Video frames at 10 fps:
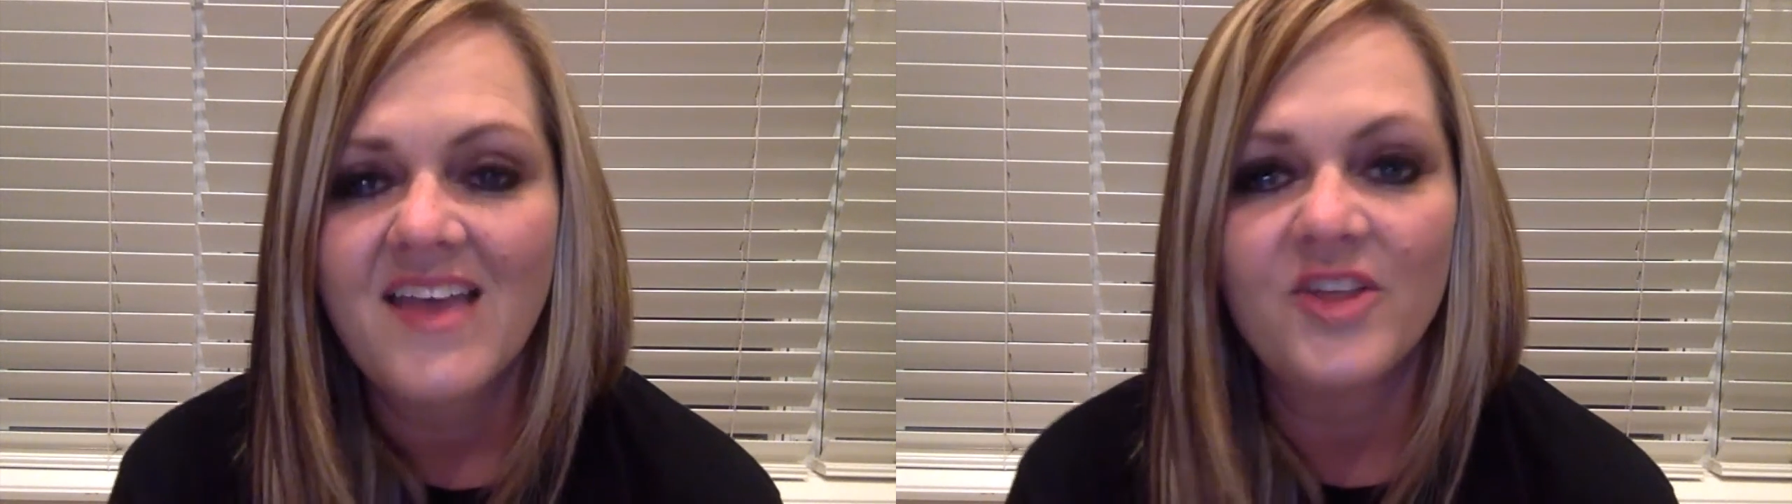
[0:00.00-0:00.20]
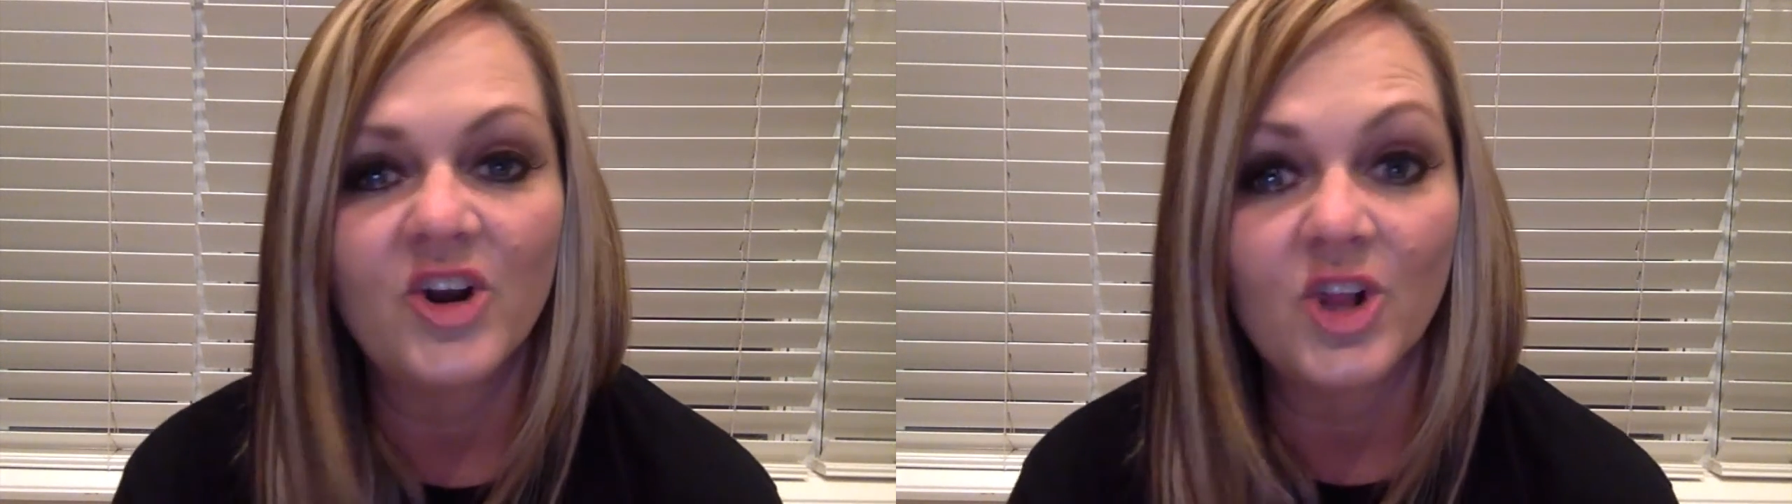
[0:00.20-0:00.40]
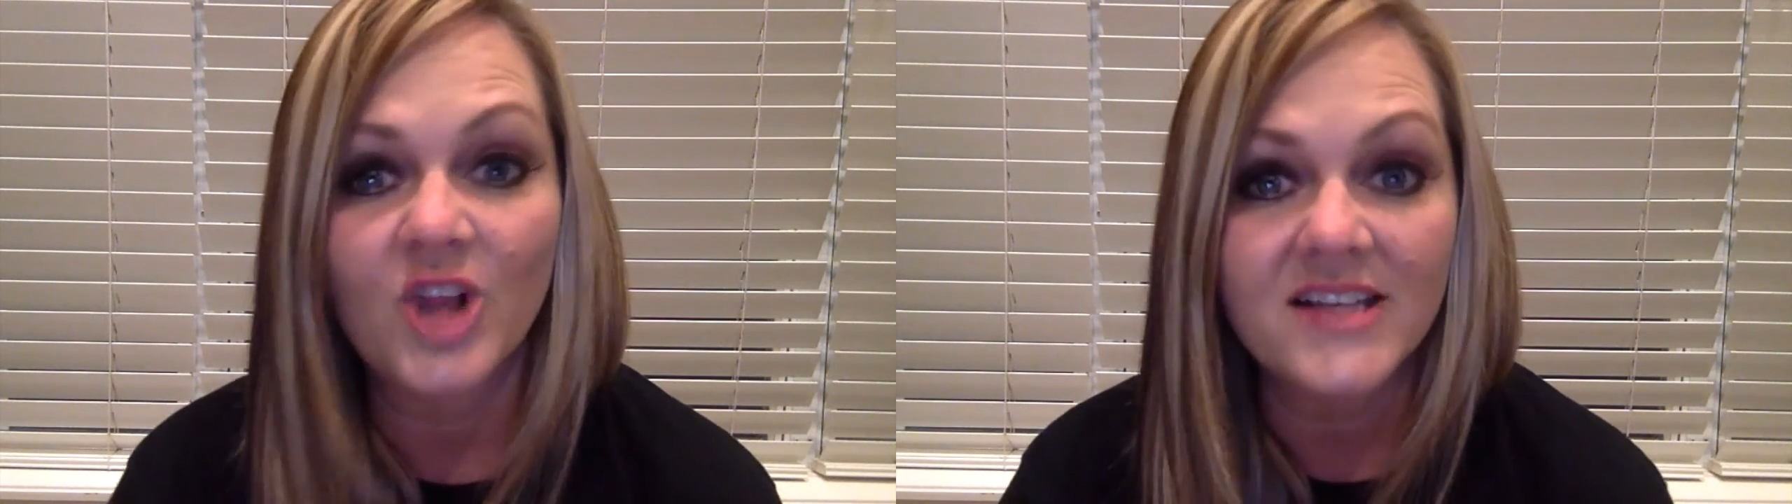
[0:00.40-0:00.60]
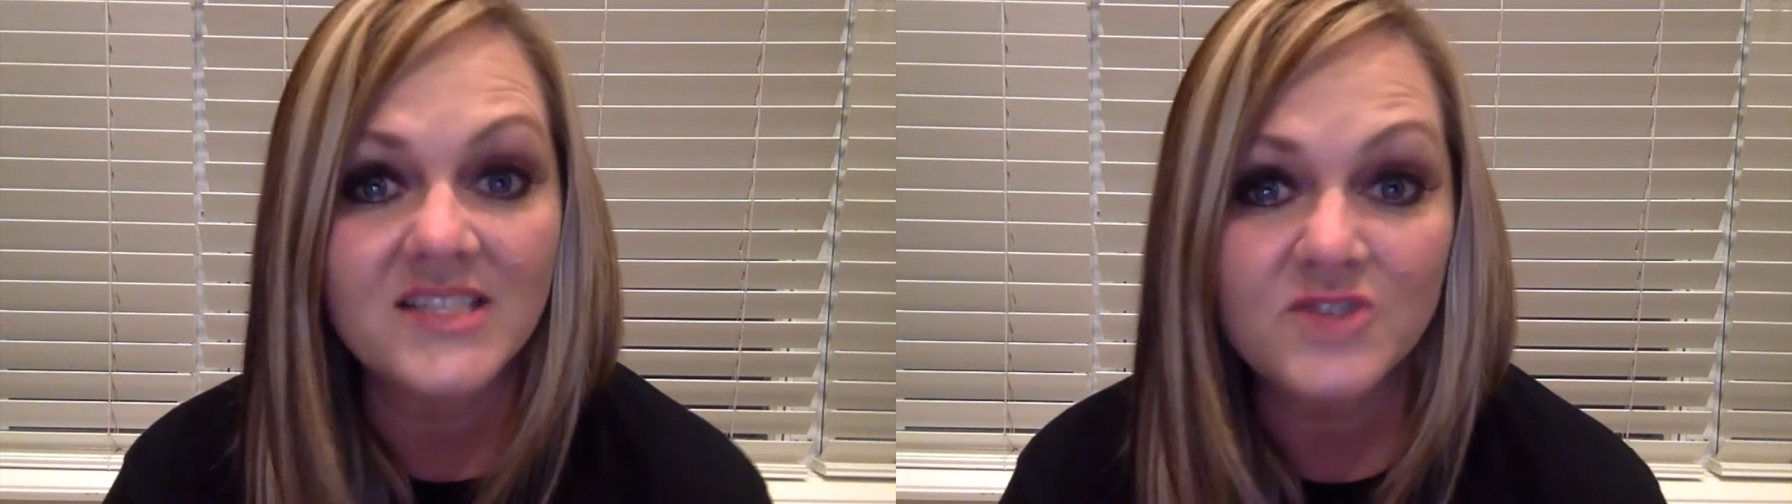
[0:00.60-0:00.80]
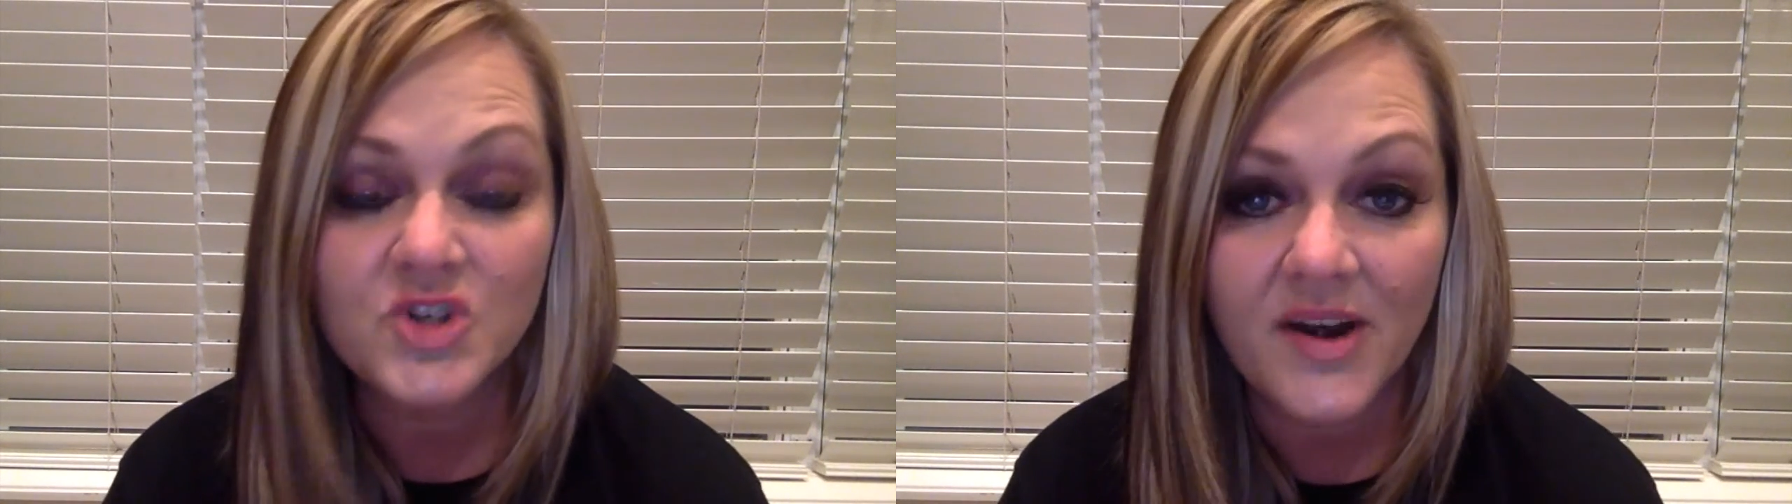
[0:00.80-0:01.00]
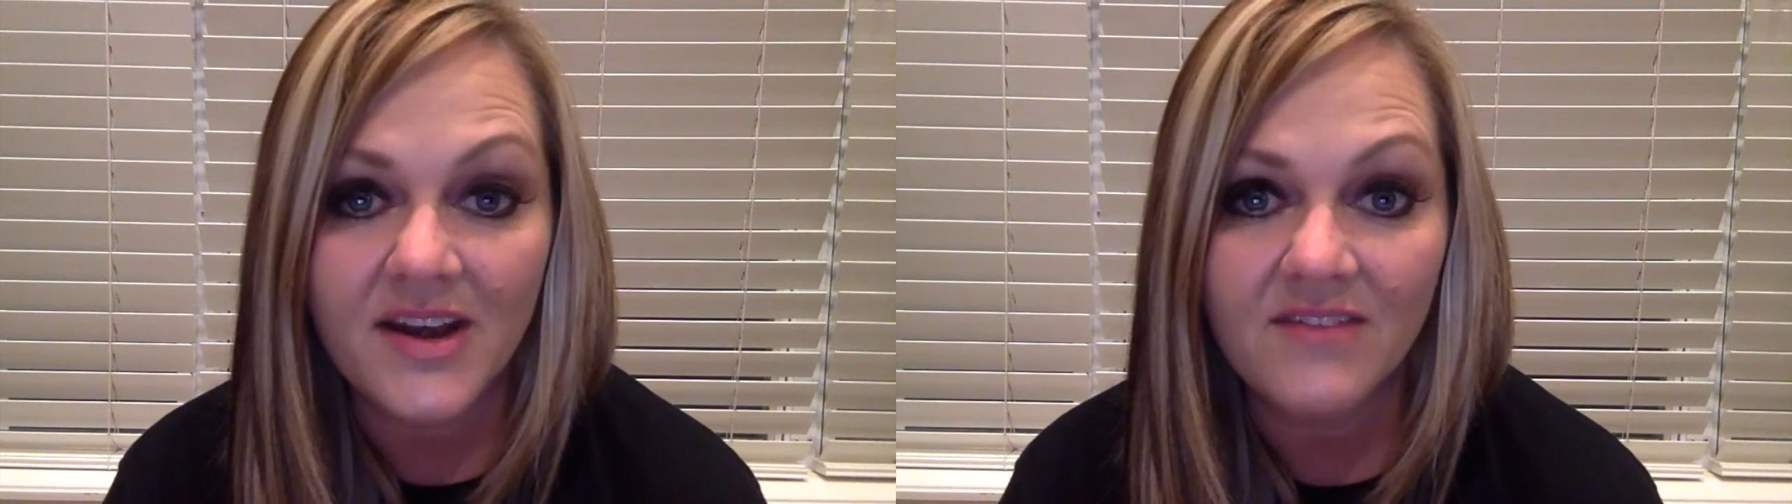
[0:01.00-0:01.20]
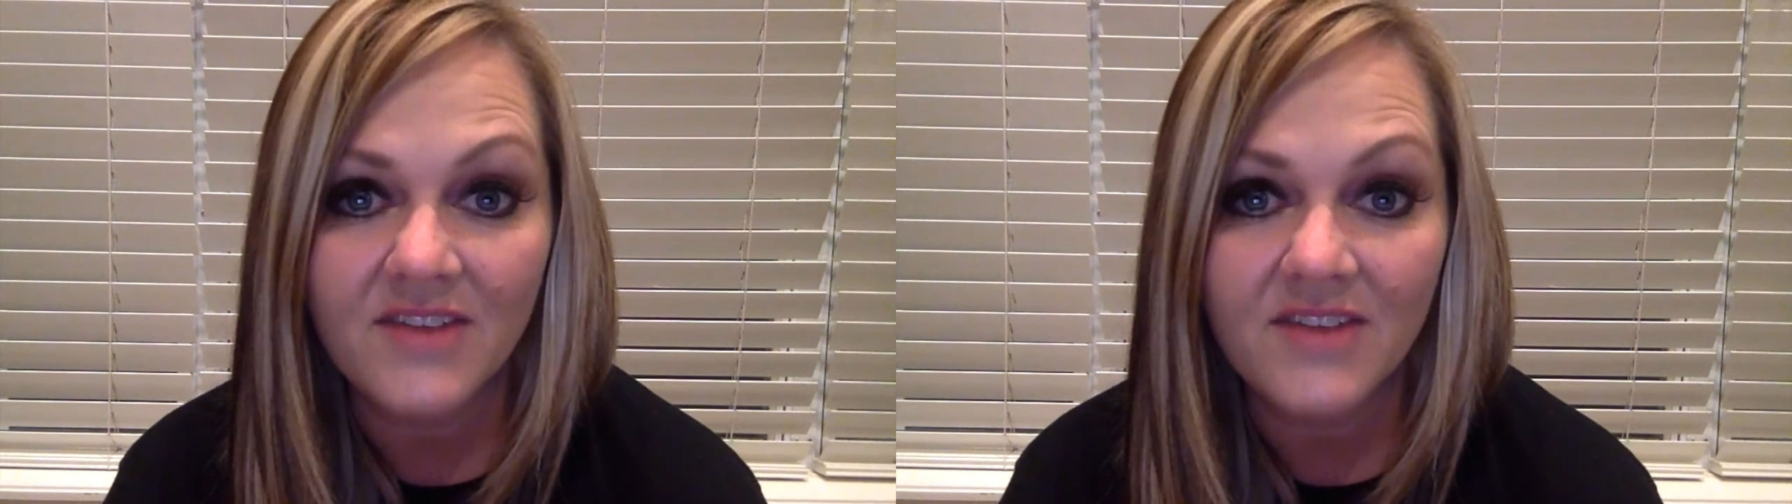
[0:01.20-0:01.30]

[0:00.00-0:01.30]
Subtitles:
There are lots of training